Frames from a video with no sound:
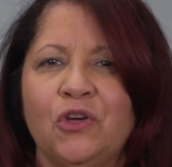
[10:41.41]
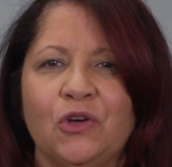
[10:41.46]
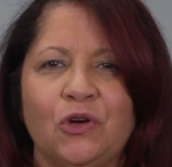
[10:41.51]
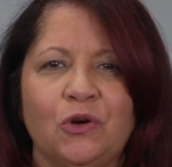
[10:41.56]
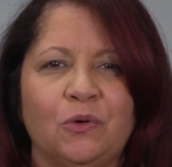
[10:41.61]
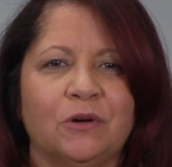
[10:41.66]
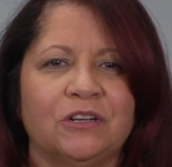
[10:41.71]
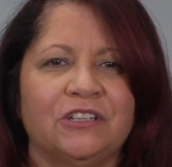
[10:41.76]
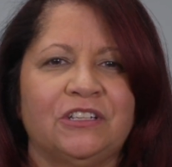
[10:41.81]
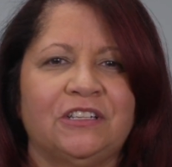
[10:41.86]

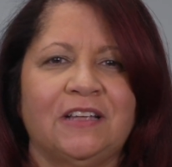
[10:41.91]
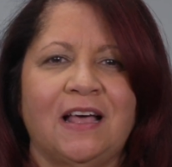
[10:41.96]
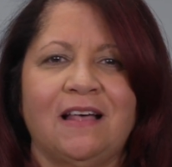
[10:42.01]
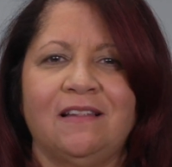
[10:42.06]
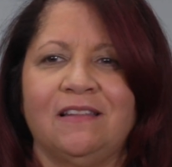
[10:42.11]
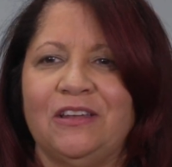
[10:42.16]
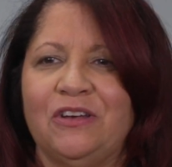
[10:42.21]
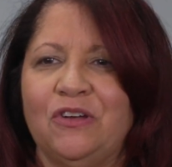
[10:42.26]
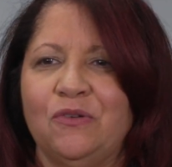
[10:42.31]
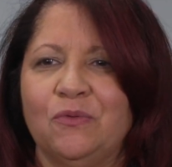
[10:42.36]
who are
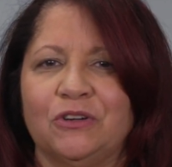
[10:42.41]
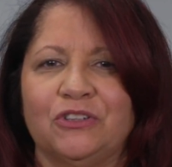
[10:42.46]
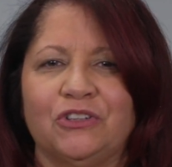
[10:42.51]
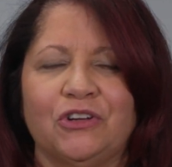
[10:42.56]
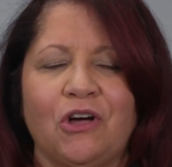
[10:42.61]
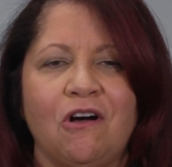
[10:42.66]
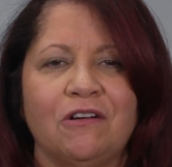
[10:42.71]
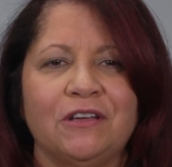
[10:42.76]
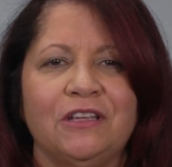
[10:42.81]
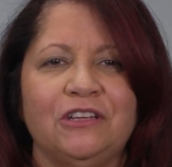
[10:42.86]
selling, who are
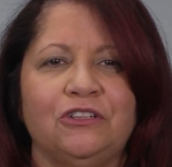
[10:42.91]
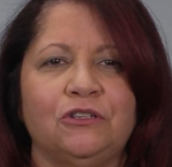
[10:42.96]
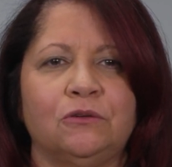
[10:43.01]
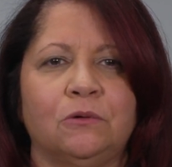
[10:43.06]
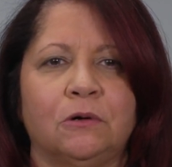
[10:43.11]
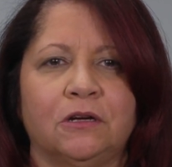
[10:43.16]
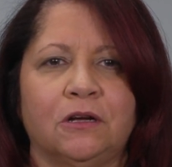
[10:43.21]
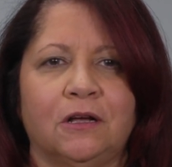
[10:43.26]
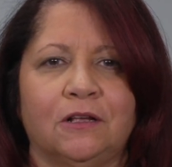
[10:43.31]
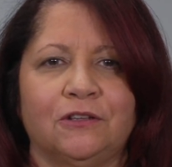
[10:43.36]
talking to
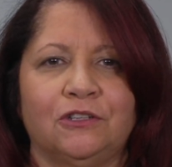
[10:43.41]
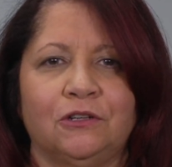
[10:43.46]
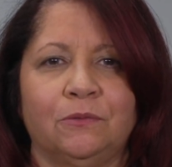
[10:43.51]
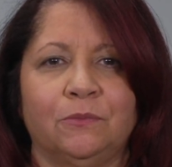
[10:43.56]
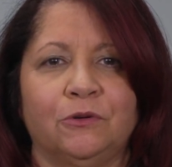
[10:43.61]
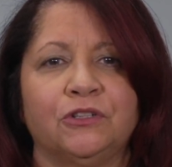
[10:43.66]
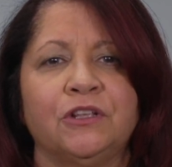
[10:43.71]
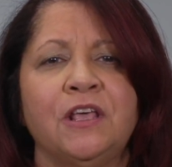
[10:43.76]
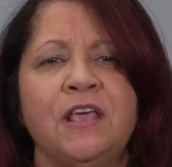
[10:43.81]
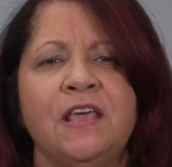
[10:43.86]
our
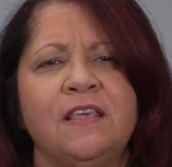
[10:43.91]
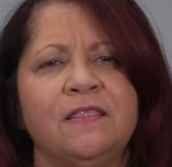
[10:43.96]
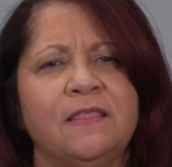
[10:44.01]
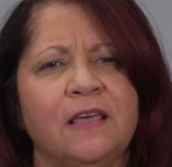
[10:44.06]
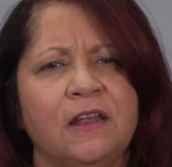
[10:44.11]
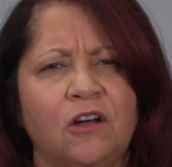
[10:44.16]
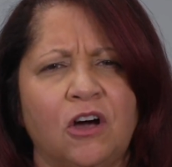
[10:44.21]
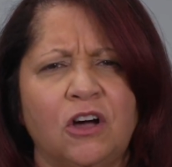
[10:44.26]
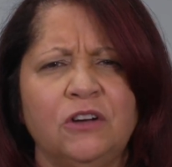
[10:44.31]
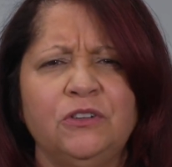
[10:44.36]
customers,
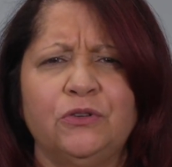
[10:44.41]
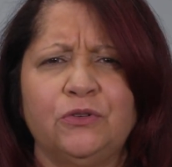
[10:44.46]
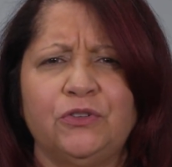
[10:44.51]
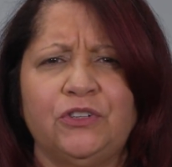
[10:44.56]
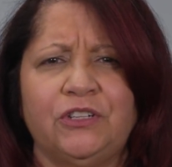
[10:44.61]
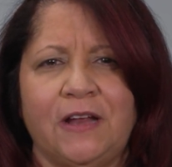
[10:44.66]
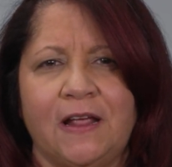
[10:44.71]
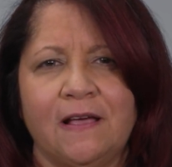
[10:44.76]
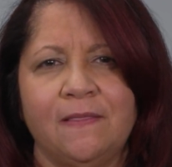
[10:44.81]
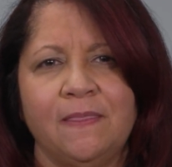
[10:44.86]
that
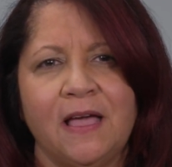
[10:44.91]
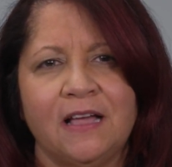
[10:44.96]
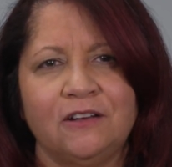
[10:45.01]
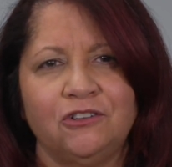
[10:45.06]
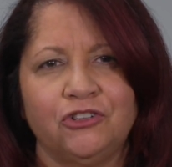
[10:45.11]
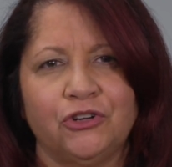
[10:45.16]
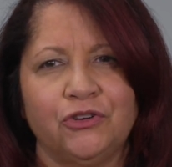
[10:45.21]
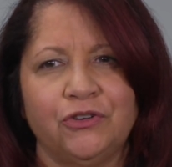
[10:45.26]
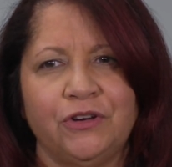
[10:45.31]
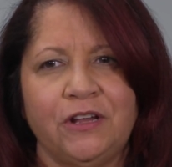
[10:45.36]
understand
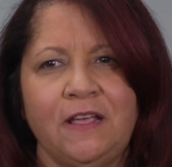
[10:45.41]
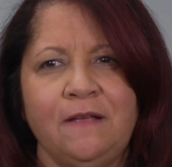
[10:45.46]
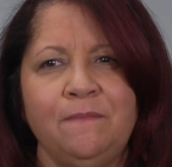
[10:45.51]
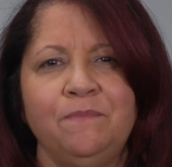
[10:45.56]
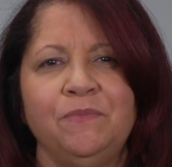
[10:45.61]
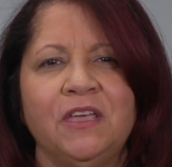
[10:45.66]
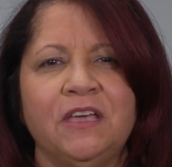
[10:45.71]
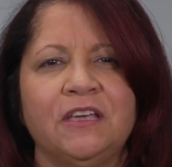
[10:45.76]
that journey,